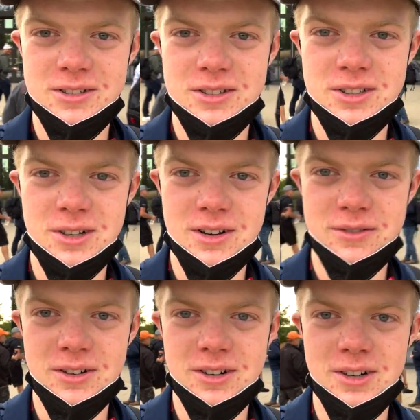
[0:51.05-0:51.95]
Stony
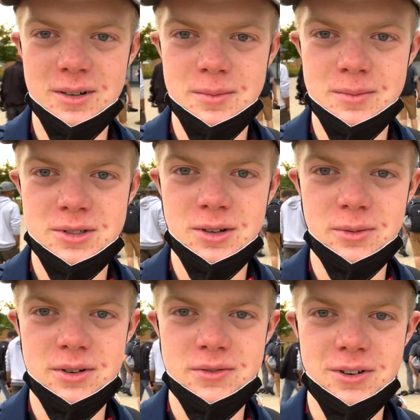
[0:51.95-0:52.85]

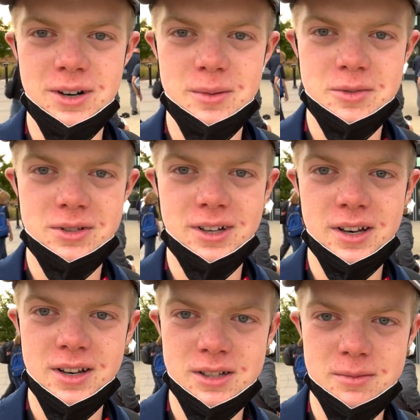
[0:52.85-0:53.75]
Bridge Farms, we
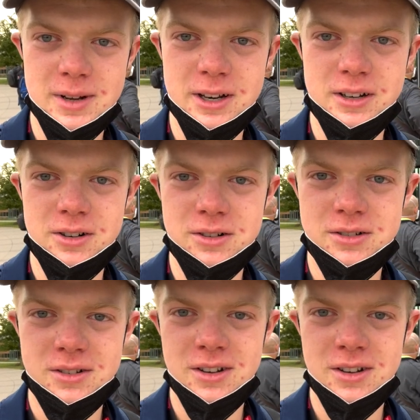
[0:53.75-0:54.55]
got some editors,